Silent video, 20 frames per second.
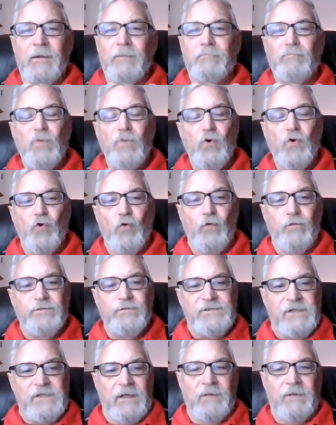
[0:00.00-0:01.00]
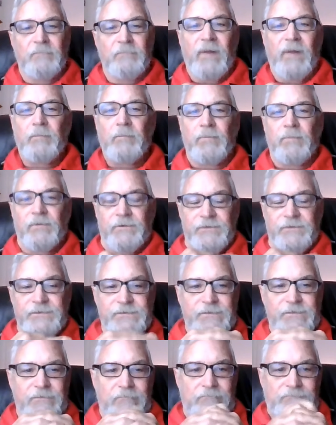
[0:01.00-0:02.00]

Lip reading: moves in bubbles.